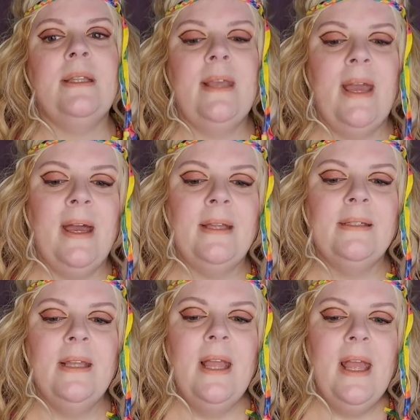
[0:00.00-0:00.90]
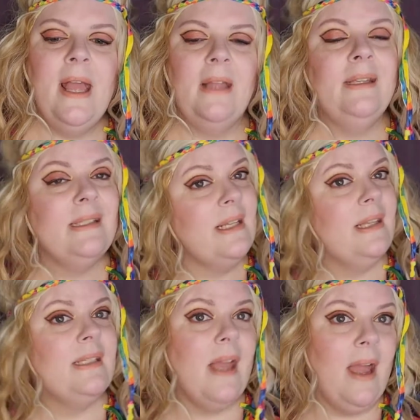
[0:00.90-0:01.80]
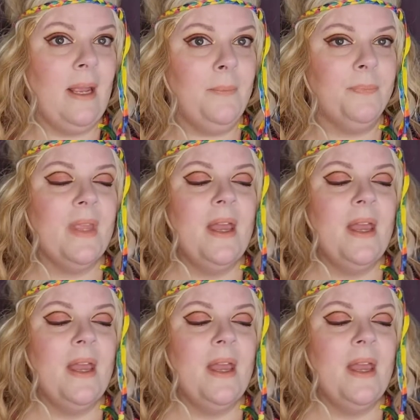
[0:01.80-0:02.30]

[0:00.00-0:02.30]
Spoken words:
that, at least at the time,